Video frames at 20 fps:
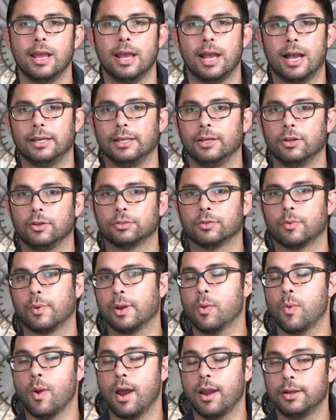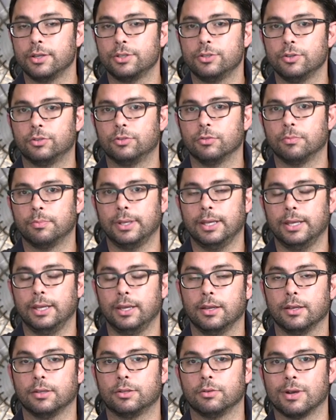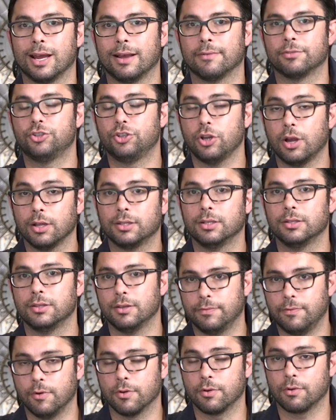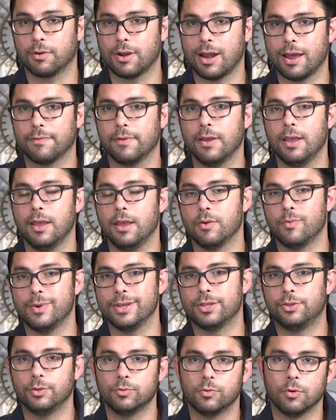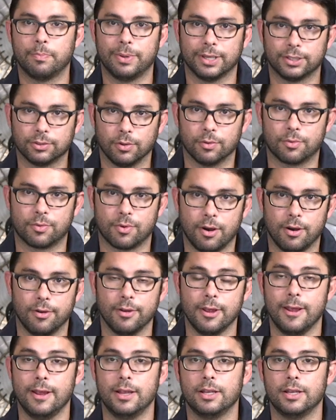And it also requires you to have shot the photograph with dual pixel raw.